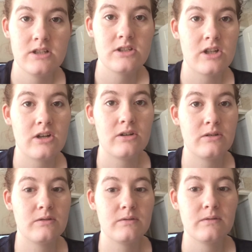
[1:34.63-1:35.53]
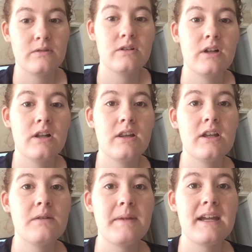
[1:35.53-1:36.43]
So,
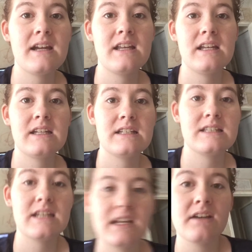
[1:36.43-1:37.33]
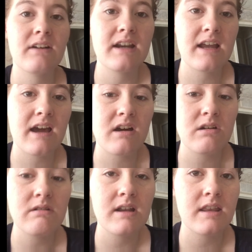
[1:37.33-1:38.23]
little man is eating right
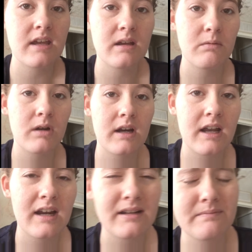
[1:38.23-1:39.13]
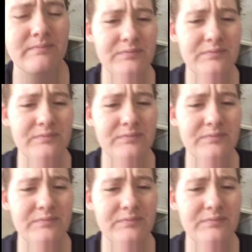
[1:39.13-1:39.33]
now and then we're going to kind of